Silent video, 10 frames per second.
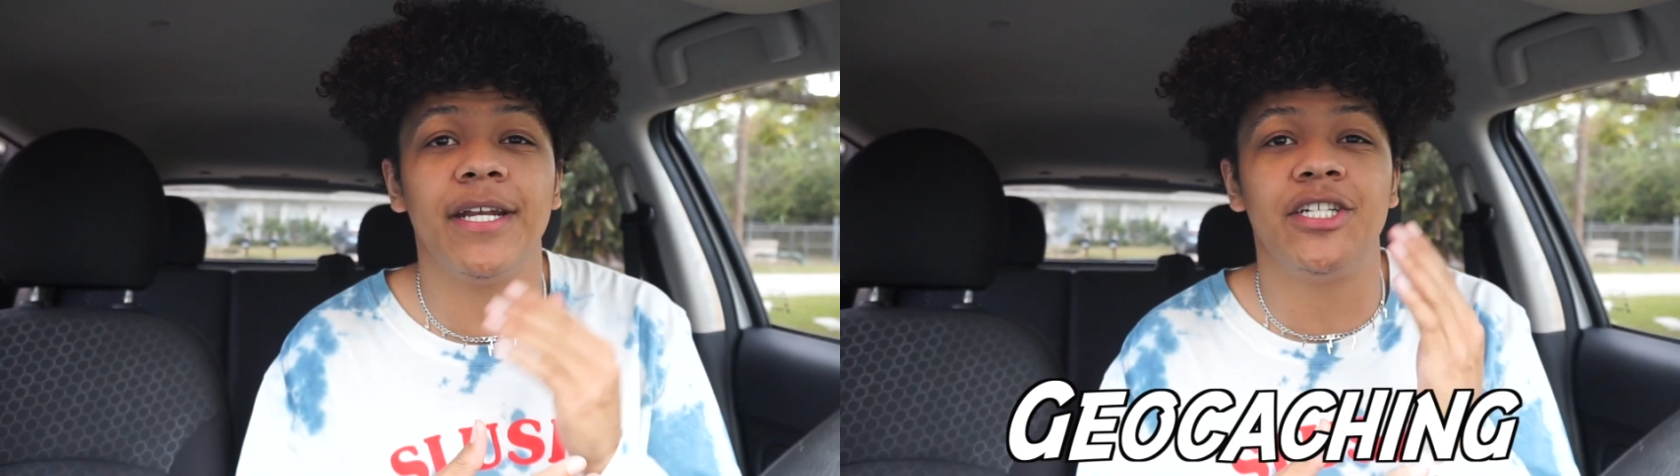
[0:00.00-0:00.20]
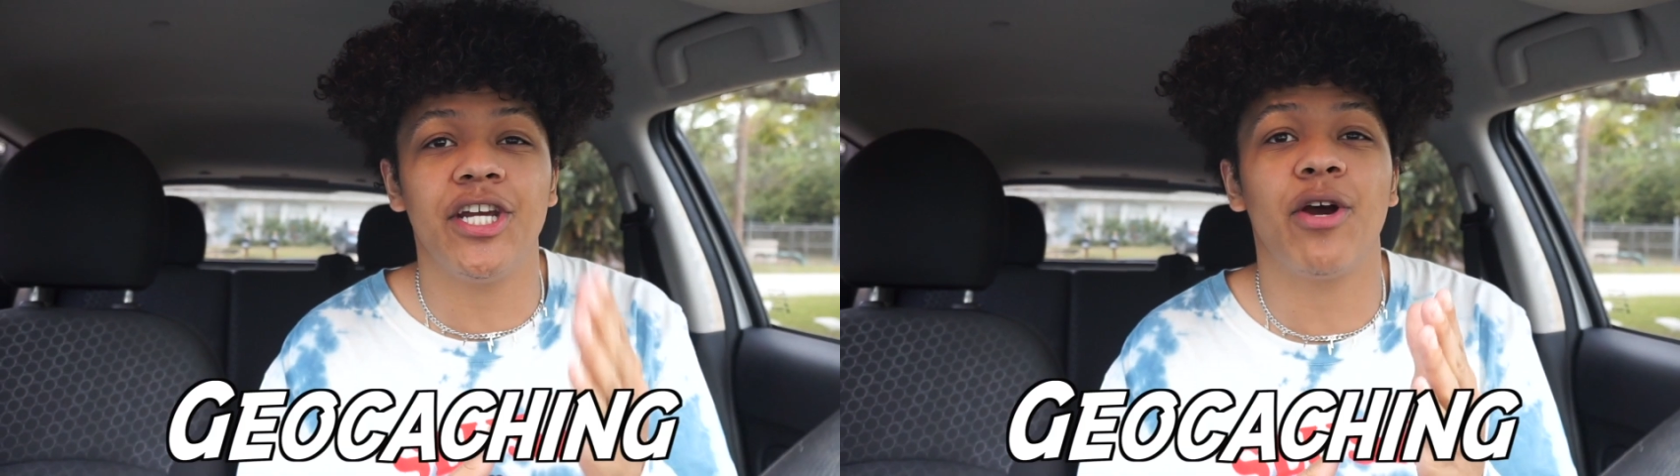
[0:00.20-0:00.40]

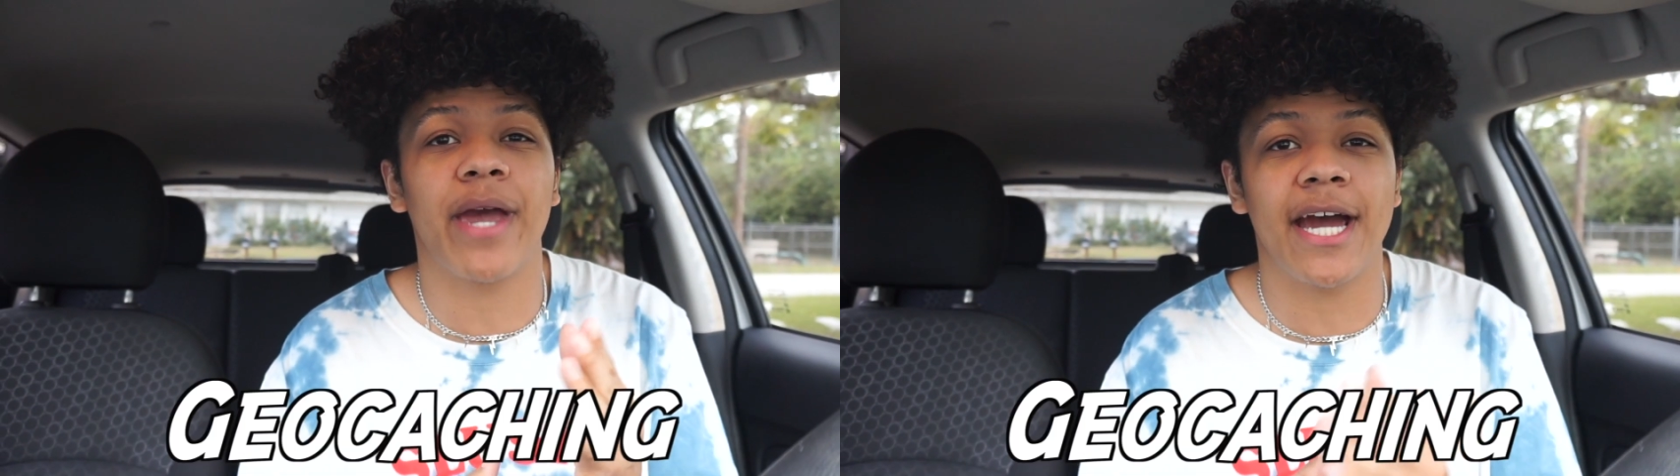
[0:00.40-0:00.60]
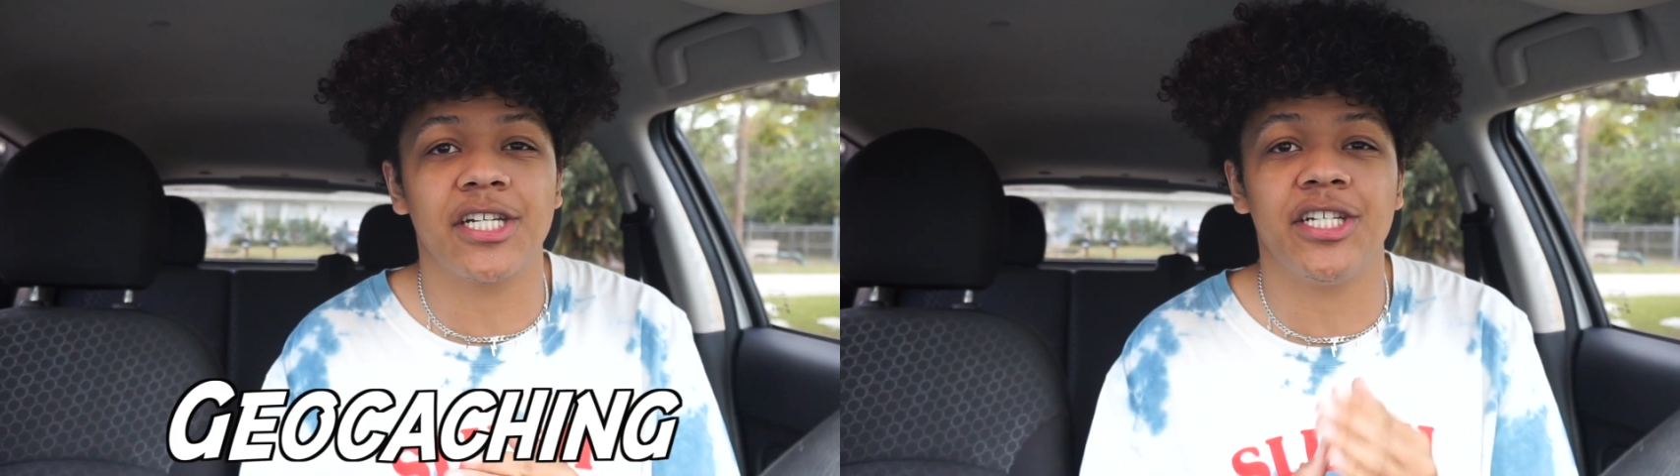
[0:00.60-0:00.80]

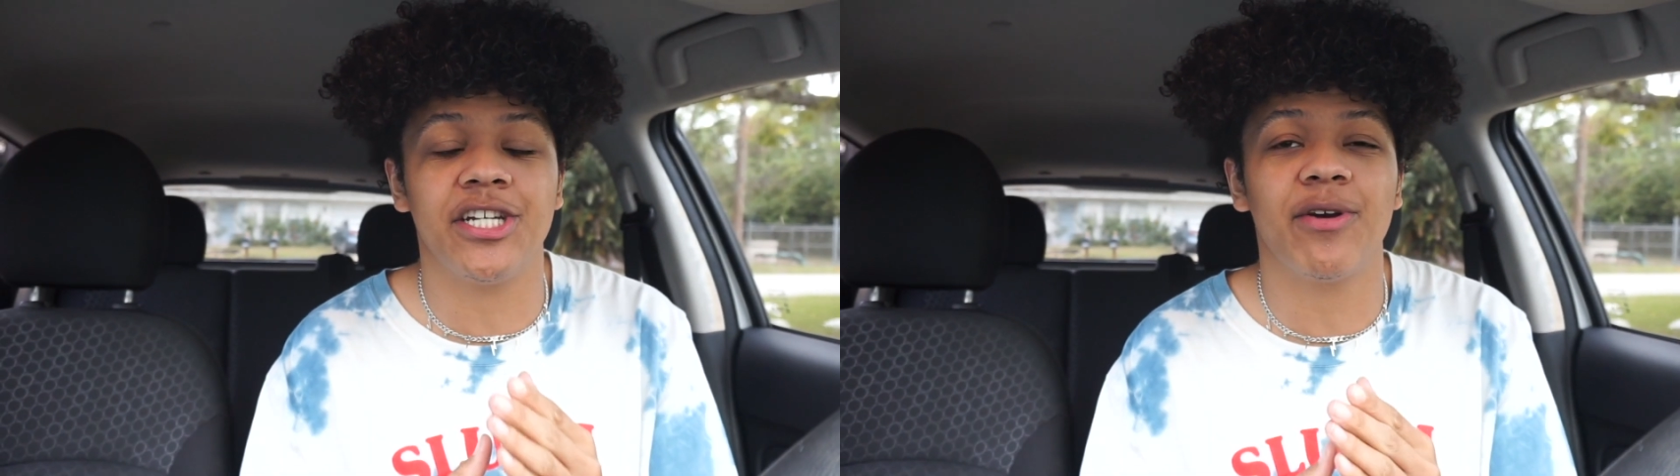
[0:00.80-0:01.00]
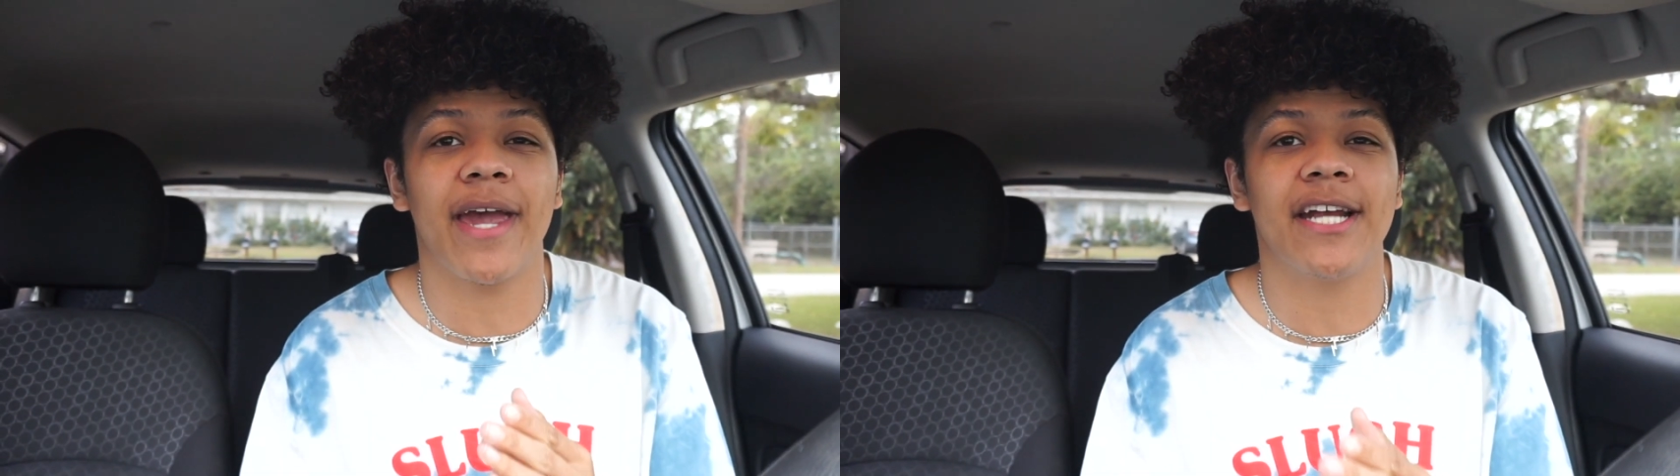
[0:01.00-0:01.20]
geocaching.
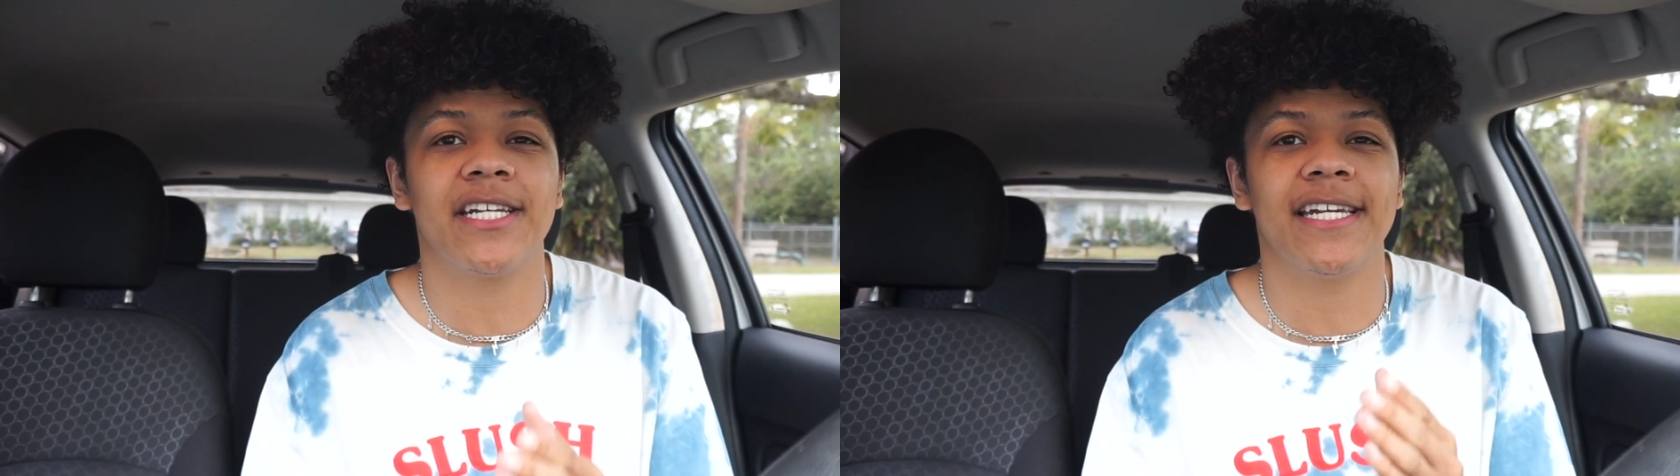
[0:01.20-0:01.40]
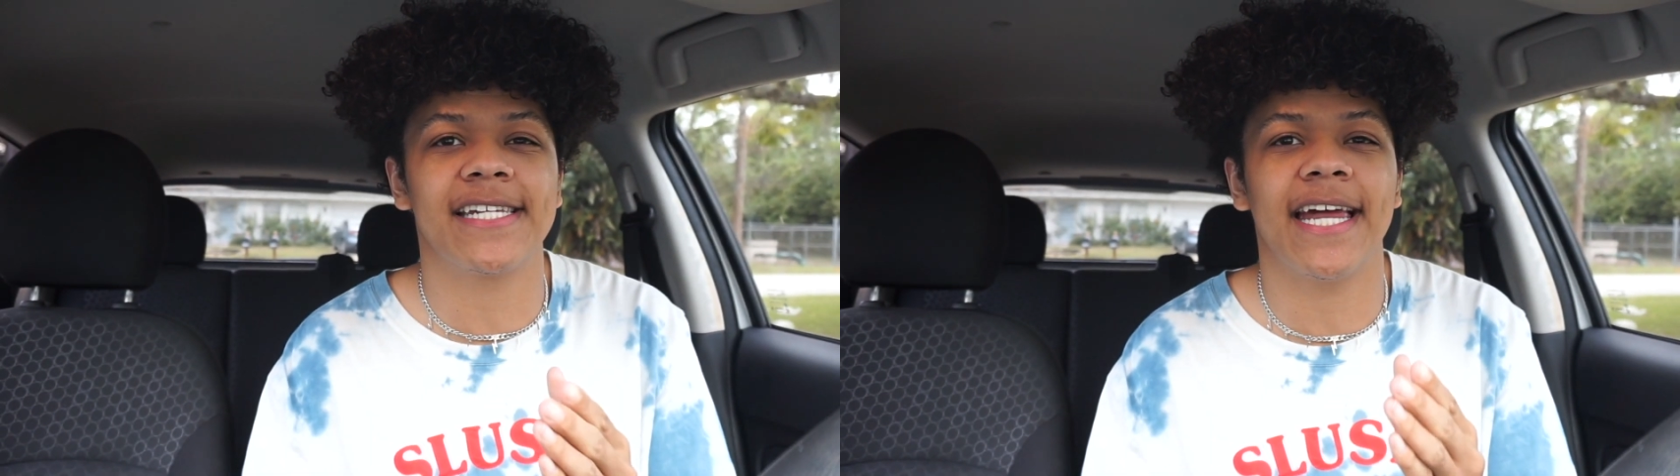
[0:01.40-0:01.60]
Geocaching is an